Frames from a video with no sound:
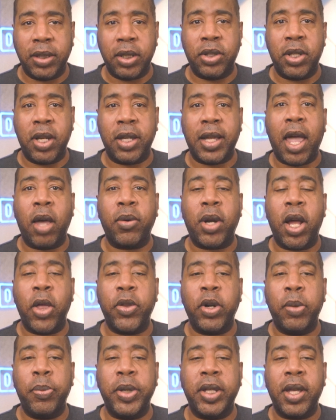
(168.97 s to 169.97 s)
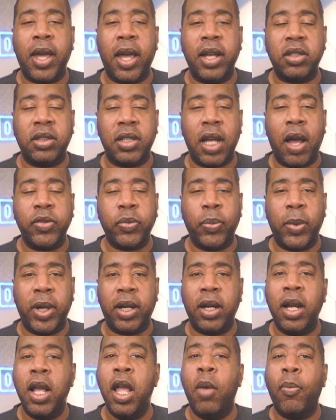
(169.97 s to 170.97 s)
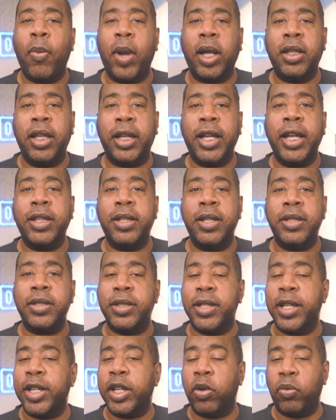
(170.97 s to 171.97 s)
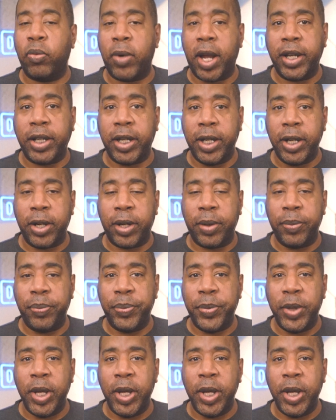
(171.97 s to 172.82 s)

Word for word: to check out other BI software by clicking this link right here.